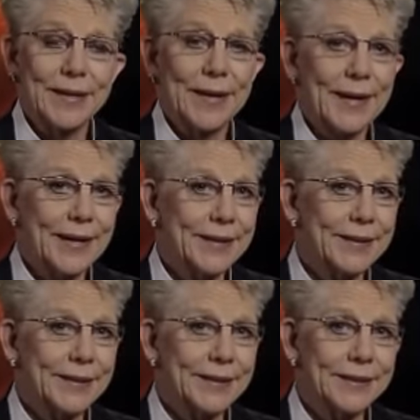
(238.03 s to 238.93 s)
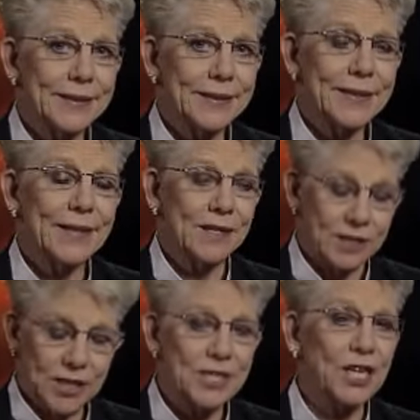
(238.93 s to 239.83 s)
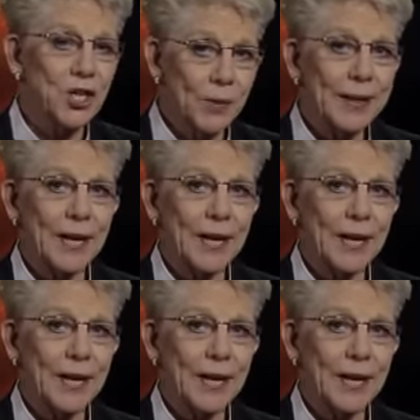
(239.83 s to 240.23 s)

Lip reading: And then the continuing